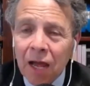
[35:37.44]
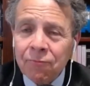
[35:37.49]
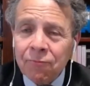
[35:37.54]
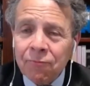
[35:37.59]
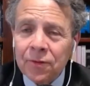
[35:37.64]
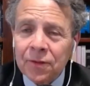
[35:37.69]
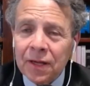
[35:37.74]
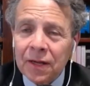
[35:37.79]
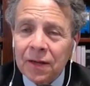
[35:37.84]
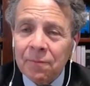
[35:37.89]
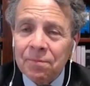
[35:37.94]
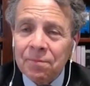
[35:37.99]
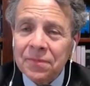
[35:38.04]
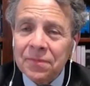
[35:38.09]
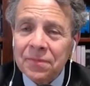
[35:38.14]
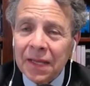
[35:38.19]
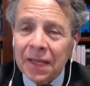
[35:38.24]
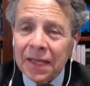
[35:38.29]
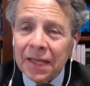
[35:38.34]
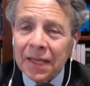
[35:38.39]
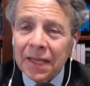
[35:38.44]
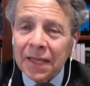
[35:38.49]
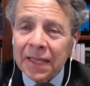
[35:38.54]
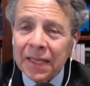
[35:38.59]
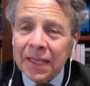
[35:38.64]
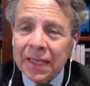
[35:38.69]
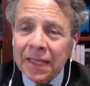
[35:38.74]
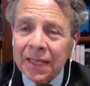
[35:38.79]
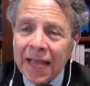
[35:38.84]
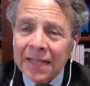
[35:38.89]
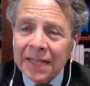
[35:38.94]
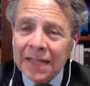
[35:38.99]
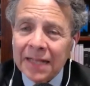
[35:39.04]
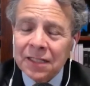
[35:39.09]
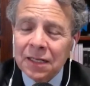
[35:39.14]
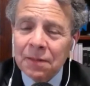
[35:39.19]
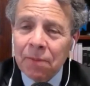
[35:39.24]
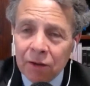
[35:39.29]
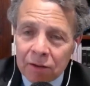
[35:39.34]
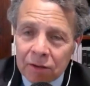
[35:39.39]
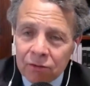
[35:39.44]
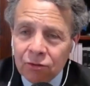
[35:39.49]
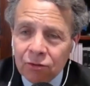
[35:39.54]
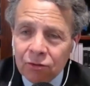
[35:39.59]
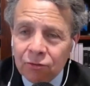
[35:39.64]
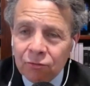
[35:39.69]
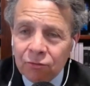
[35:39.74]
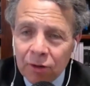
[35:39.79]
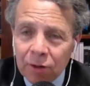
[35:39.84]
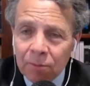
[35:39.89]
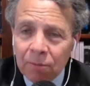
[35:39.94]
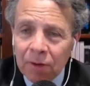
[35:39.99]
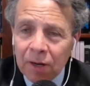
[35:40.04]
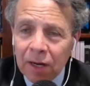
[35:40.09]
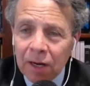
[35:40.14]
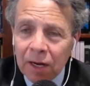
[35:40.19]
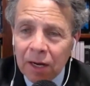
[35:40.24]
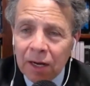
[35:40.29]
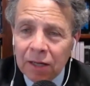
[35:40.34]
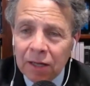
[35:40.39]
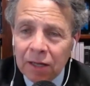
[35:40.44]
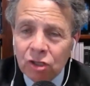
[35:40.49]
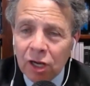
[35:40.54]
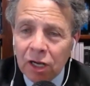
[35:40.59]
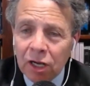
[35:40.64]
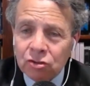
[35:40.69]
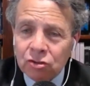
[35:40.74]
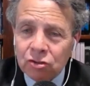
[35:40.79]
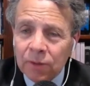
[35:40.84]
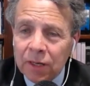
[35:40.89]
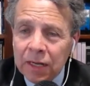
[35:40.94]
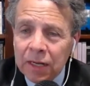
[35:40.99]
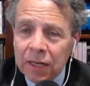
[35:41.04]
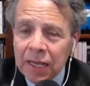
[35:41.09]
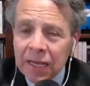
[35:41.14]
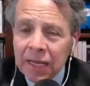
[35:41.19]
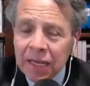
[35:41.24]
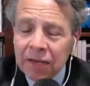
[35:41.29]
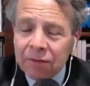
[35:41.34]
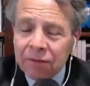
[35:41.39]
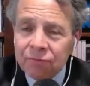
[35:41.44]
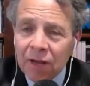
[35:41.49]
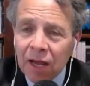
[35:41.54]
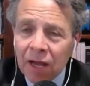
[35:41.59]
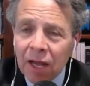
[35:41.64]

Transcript: If not for the Katzenbach, okay, this is from Joshua.